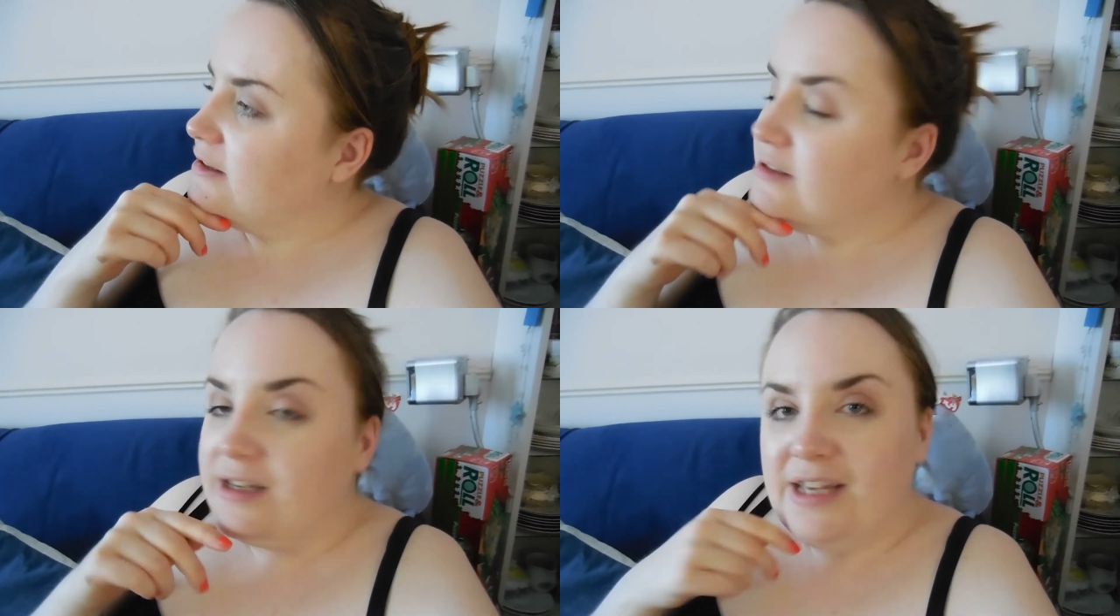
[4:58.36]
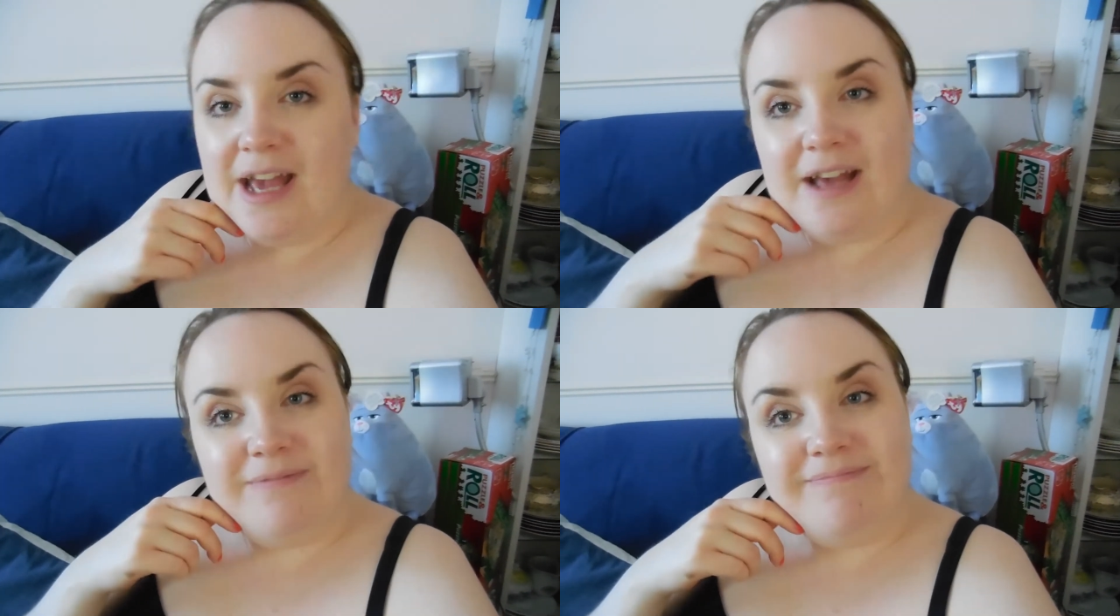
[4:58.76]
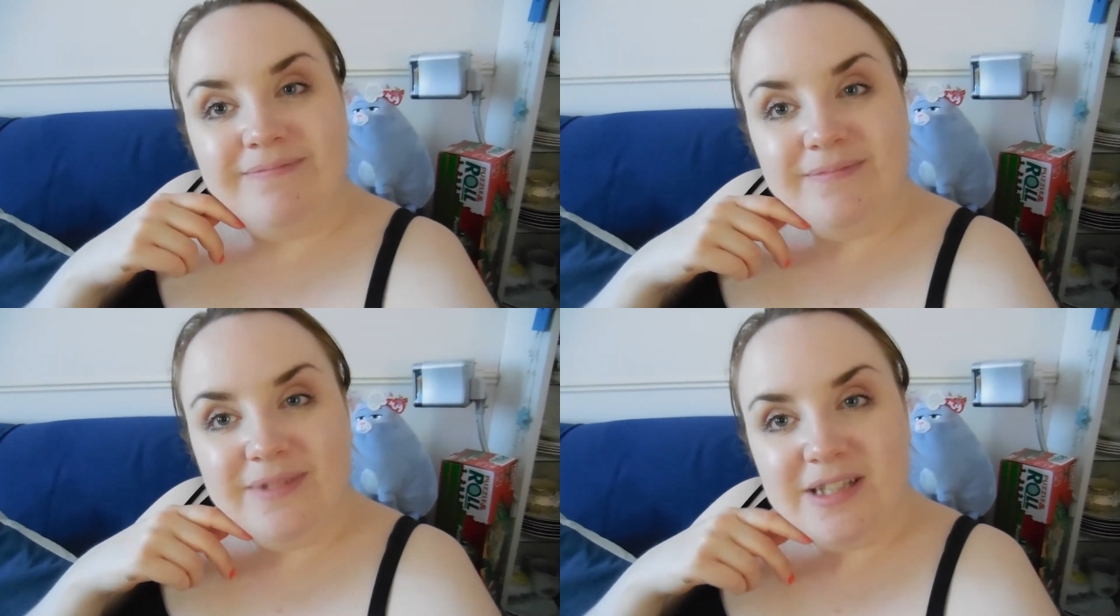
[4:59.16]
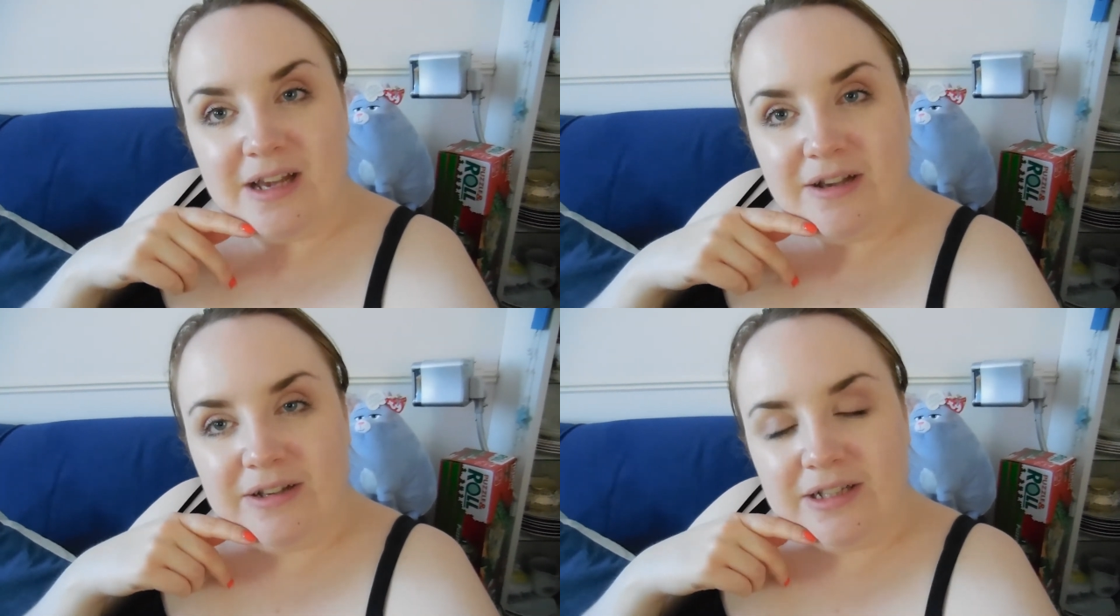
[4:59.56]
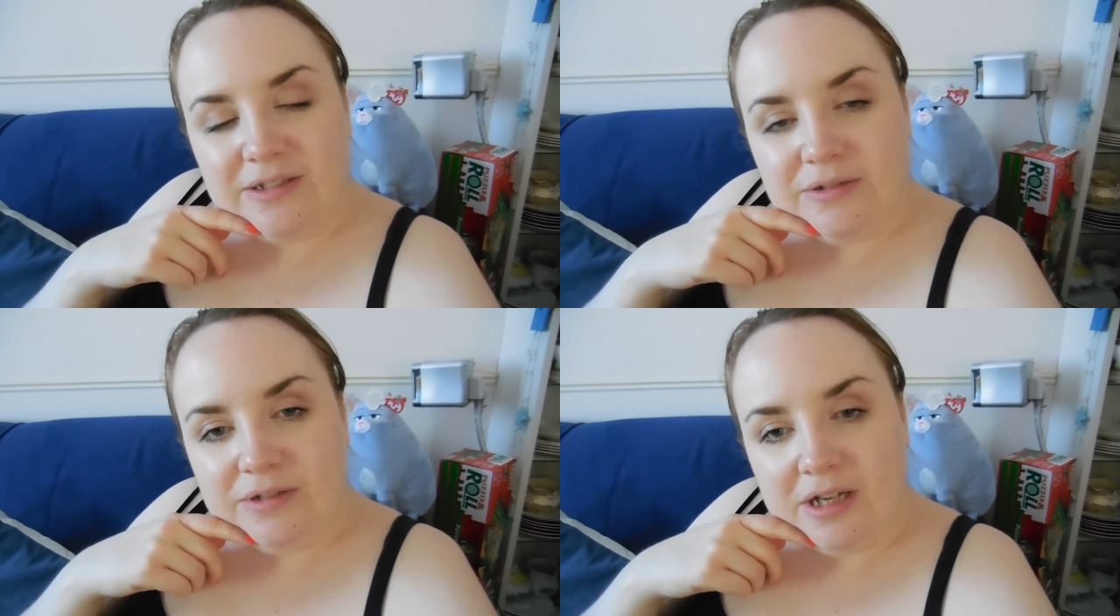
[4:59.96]
So yeah, So
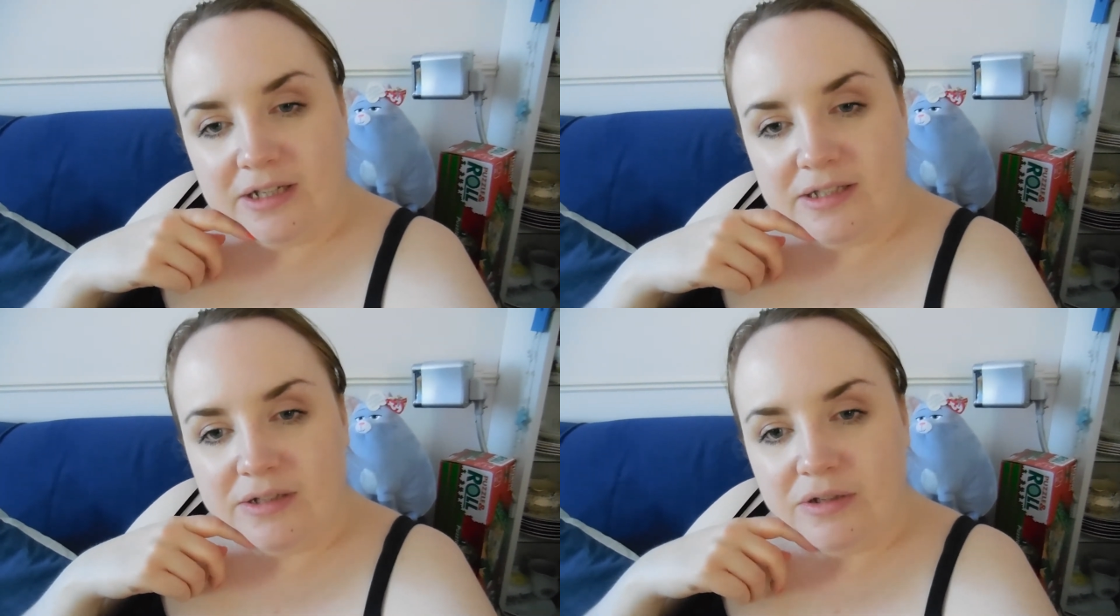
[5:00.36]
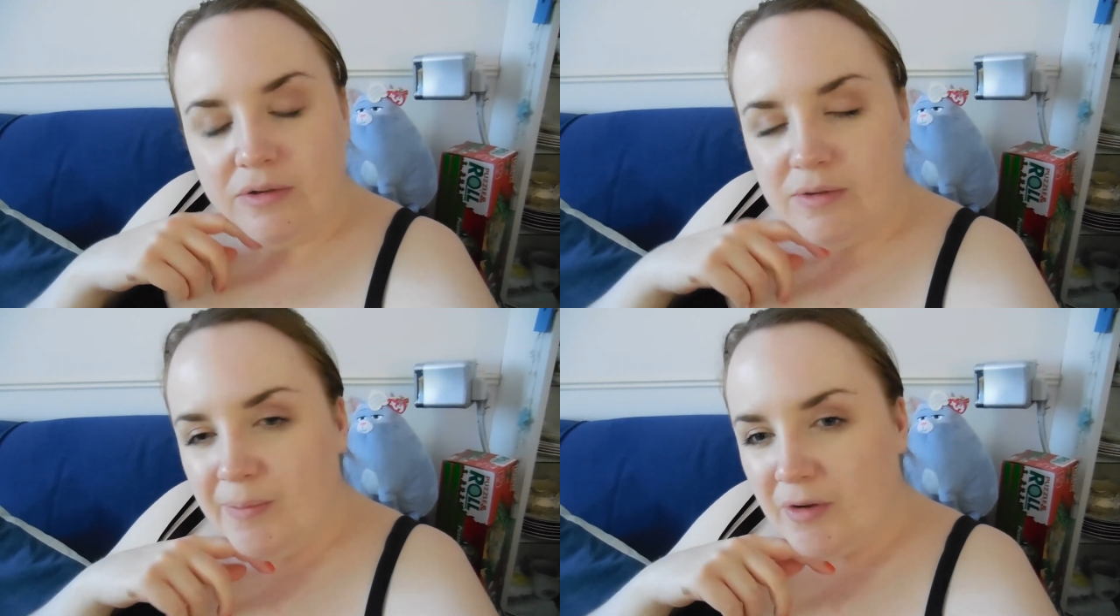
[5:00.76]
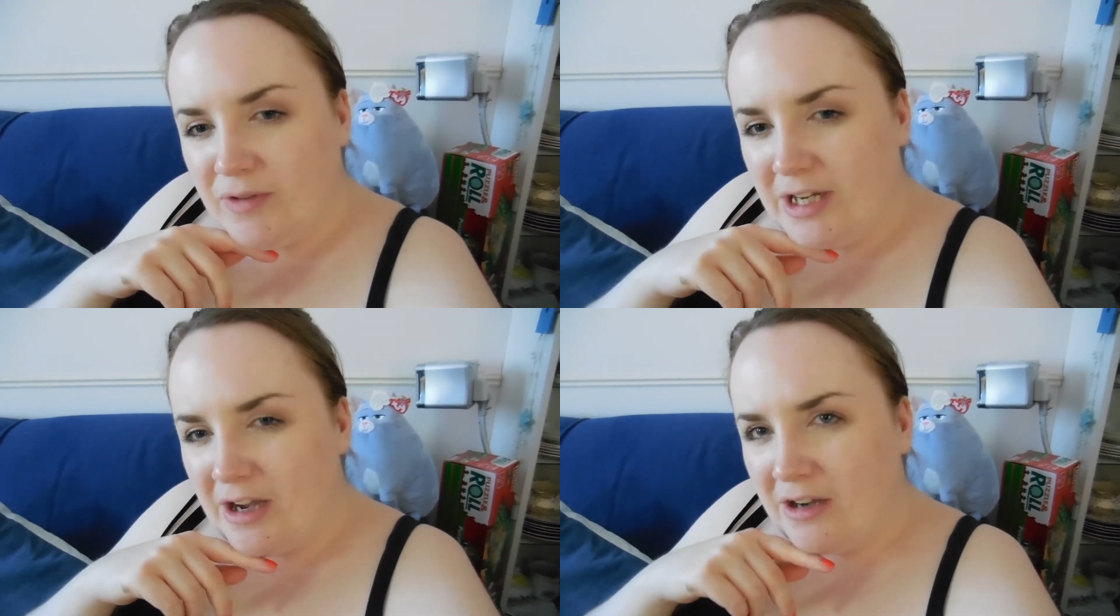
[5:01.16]
it's all nice and cool. I'm not really